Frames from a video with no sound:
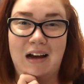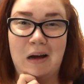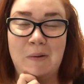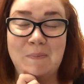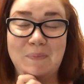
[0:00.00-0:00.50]

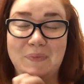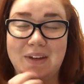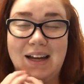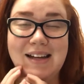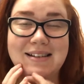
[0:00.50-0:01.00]
Um,
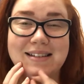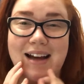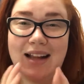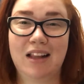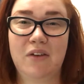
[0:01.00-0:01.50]
and
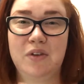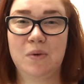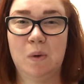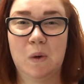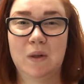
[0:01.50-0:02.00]
I love
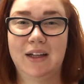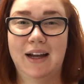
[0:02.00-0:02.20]
you all,